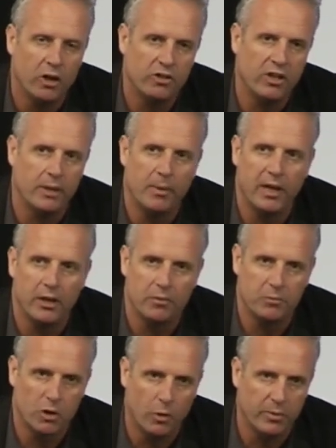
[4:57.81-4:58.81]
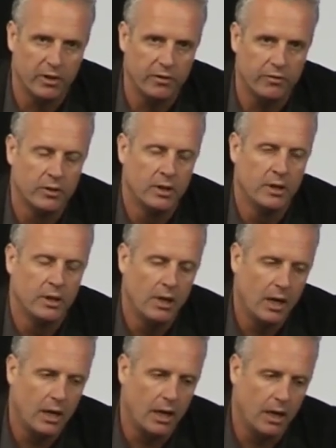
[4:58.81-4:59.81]
I sent him out a copy of
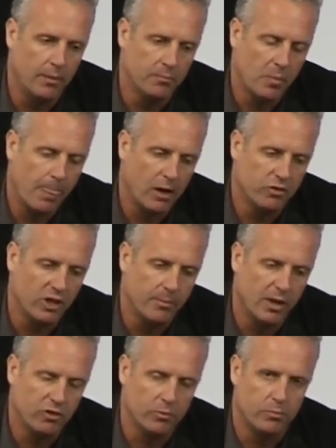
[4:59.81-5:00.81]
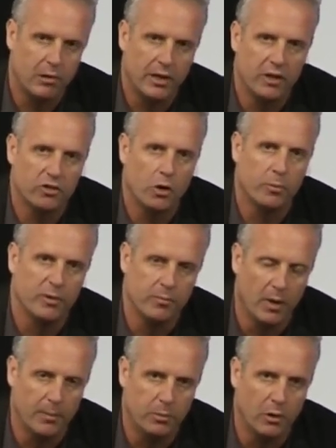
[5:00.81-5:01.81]
um, I sent him out some product, a
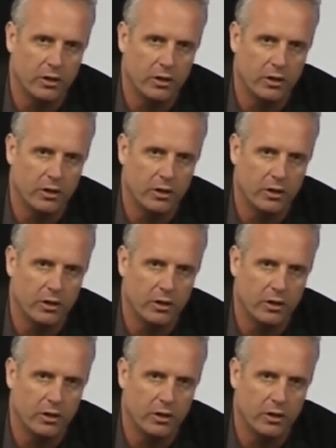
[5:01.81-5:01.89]
copy of my